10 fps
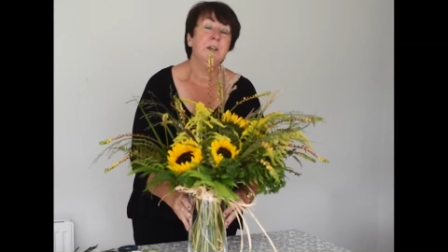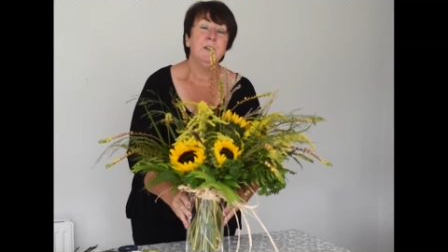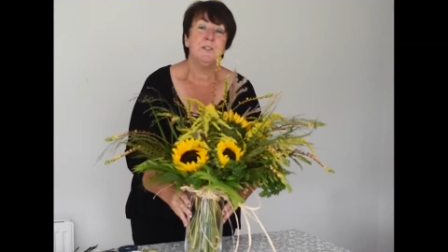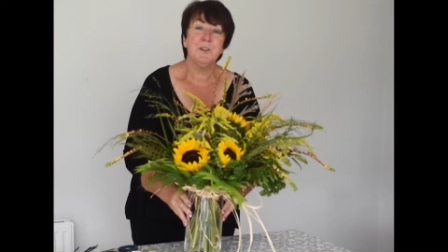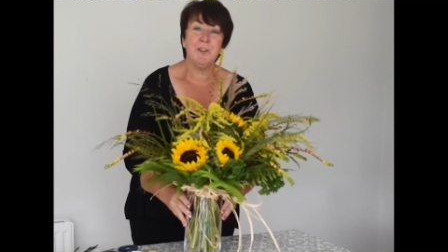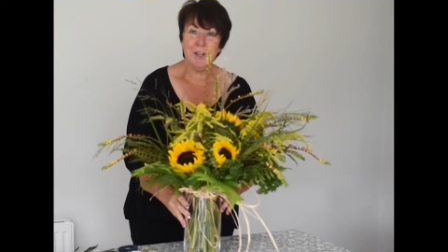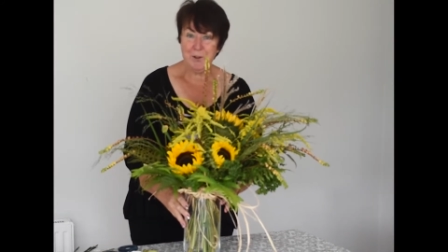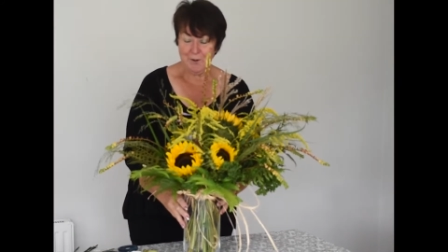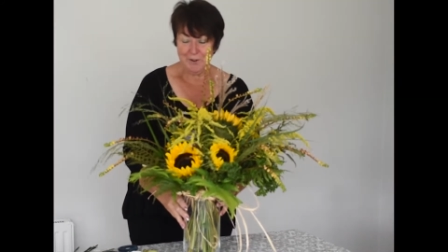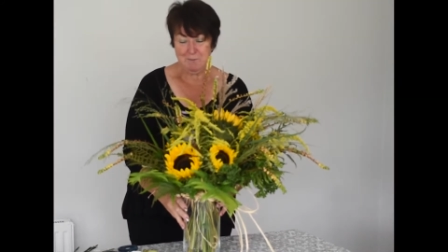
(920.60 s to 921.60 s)
So thank
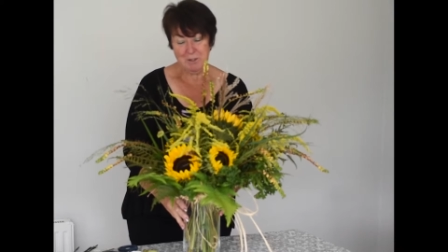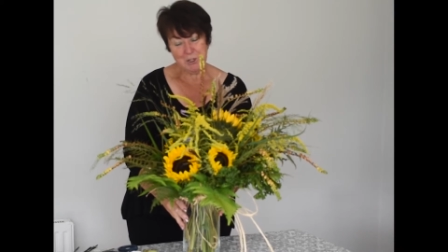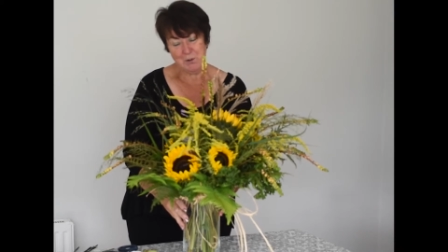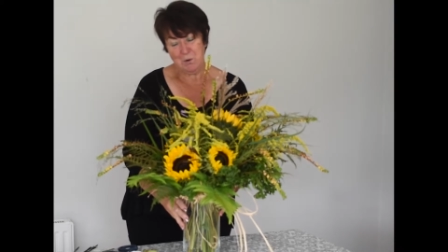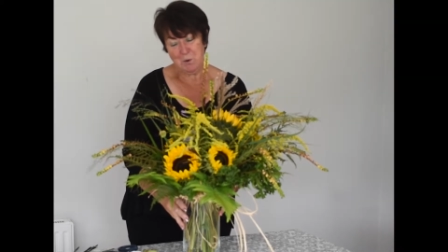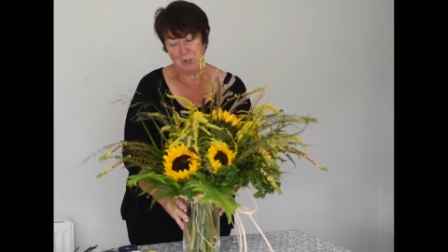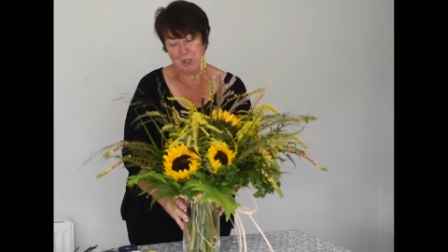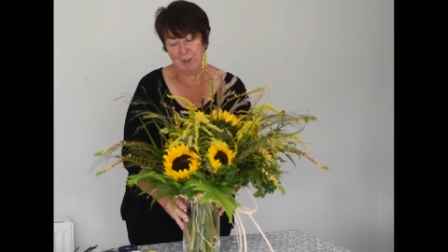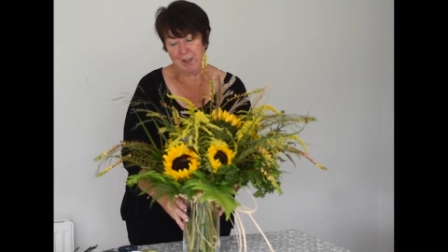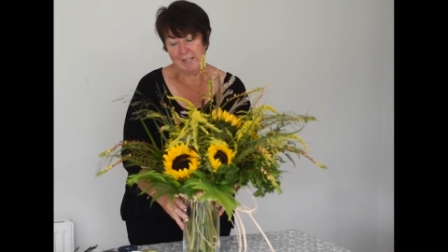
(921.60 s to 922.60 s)
you very much for
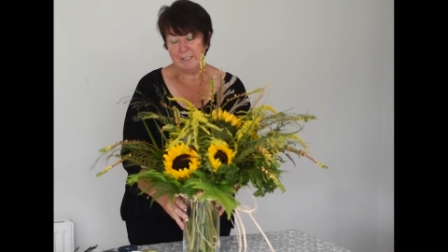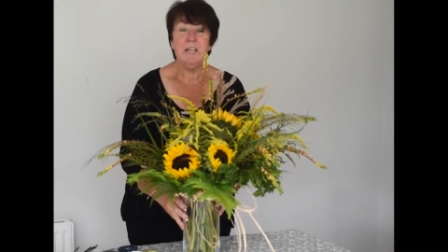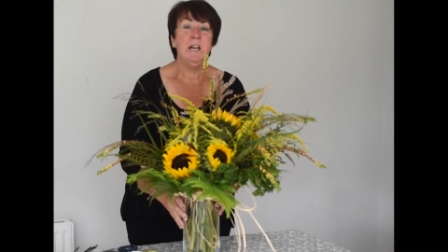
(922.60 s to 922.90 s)
watching that,